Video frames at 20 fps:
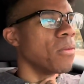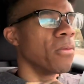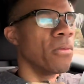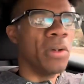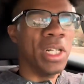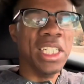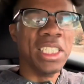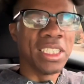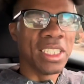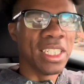
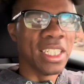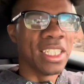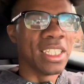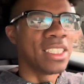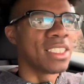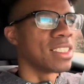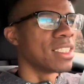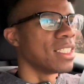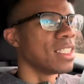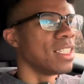
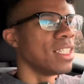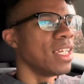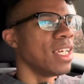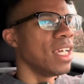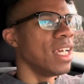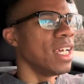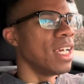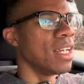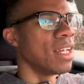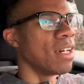reasonings,
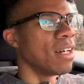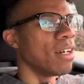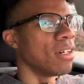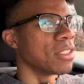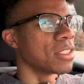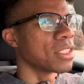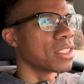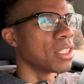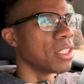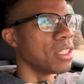and
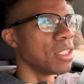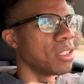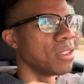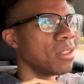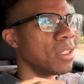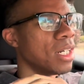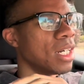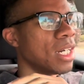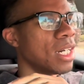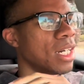
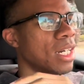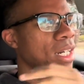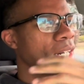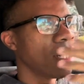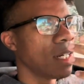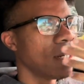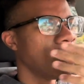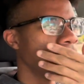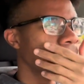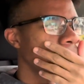
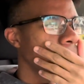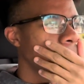also,